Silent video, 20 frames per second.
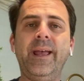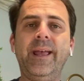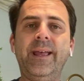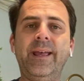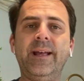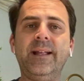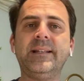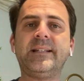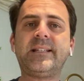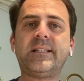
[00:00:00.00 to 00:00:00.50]

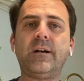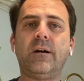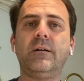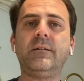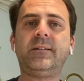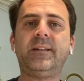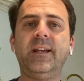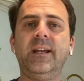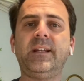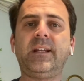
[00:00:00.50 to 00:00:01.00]
and
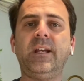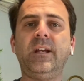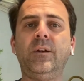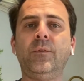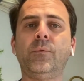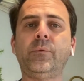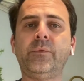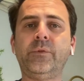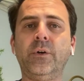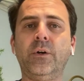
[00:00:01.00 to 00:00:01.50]
start
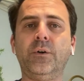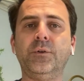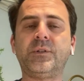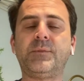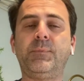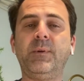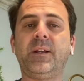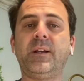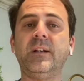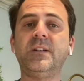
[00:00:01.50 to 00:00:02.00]
taking notes,
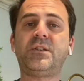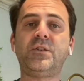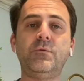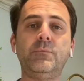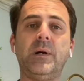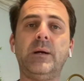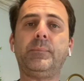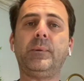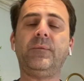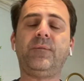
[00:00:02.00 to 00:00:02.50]
because you
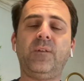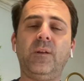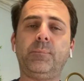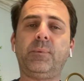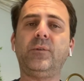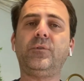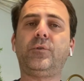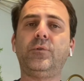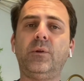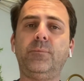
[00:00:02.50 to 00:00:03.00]
might be
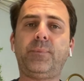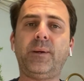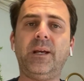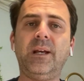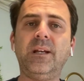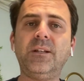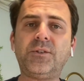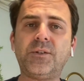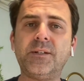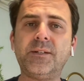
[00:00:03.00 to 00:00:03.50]
flipping through the
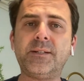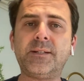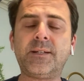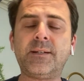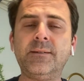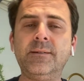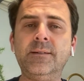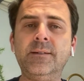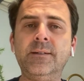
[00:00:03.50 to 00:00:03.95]
pages,